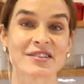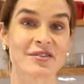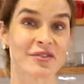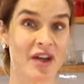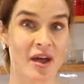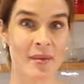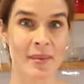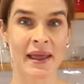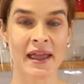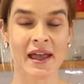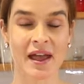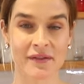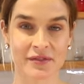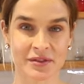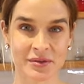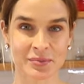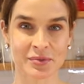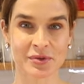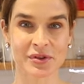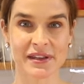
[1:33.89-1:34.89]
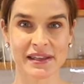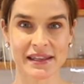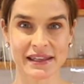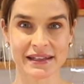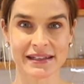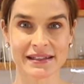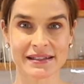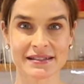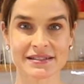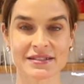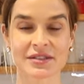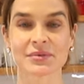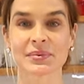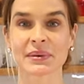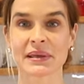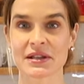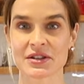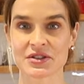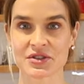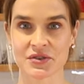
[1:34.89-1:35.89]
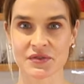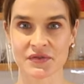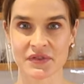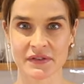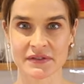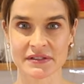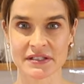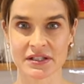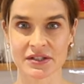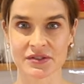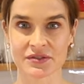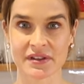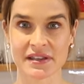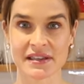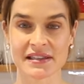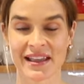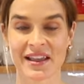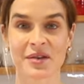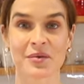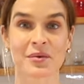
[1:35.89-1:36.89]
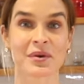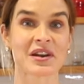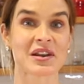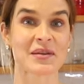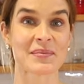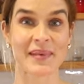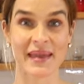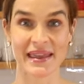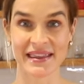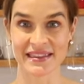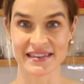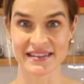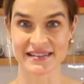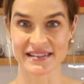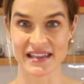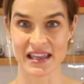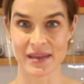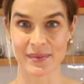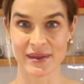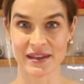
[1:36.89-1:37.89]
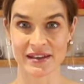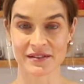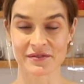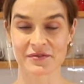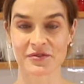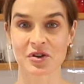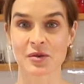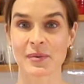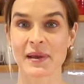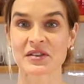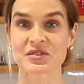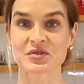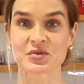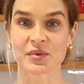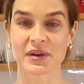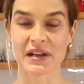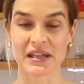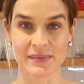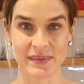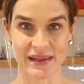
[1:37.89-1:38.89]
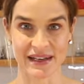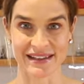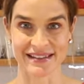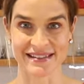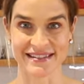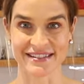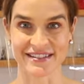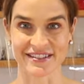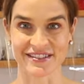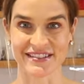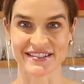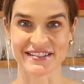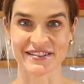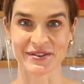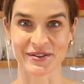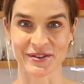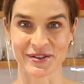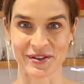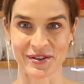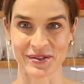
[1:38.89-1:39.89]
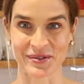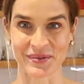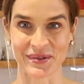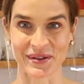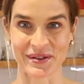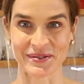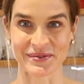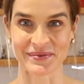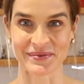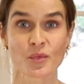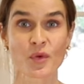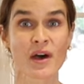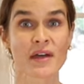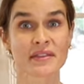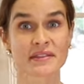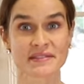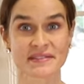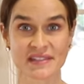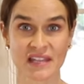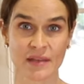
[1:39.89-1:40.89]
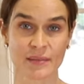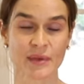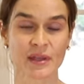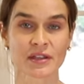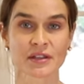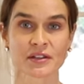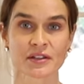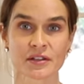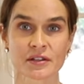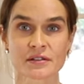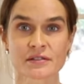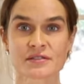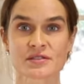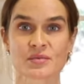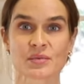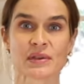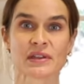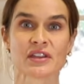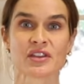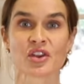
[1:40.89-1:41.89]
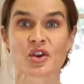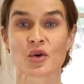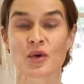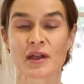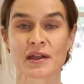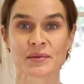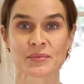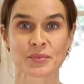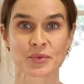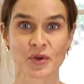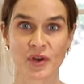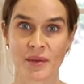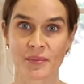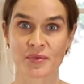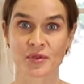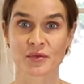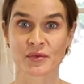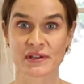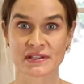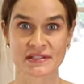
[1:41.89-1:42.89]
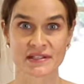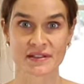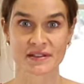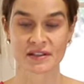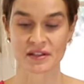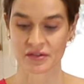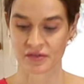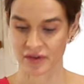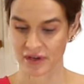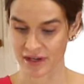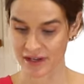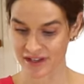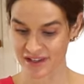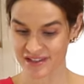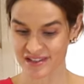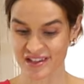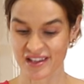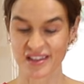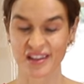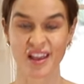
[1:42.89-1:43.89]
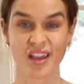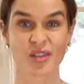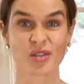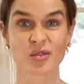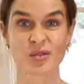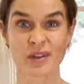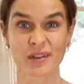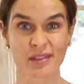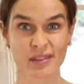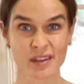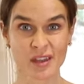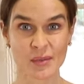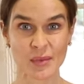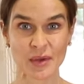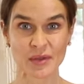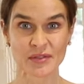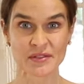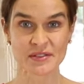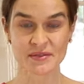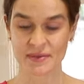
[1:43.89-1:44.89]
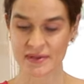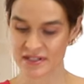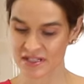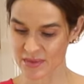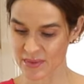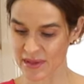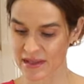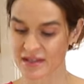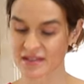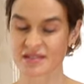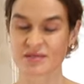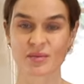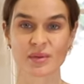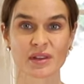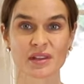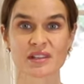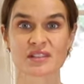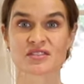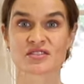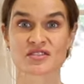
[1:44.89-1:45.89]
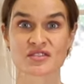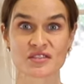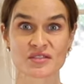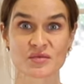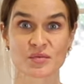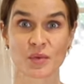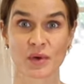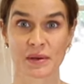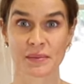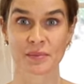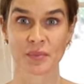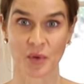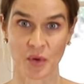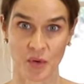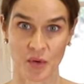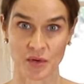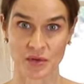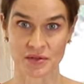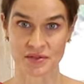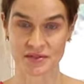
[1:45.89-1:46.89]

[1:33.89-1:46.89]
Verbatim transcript: I've got my oven preheated to three hundred fifty degrees. We're going to bake the salmon for about twenty minutes or until cooked through. While the salmon cooks, we can go ahead and prep the rest of the ingredients. And the other great thing about this recipe is really it's just one bowl.